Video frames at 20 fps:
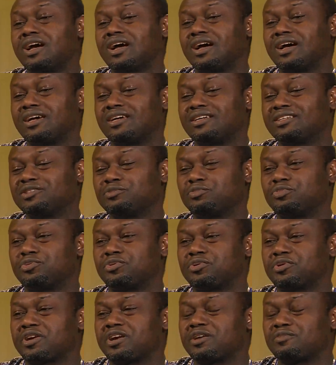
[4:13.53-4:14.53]
And the
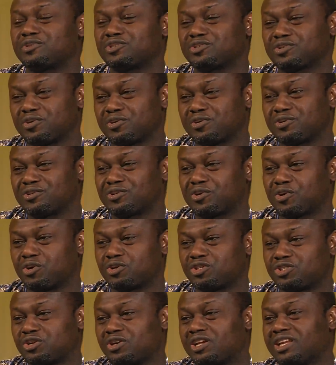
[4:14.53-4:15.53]
program is called
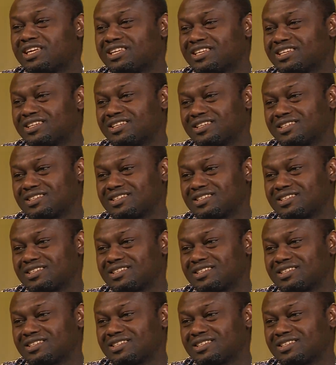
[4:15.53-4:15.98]
Cultural Link.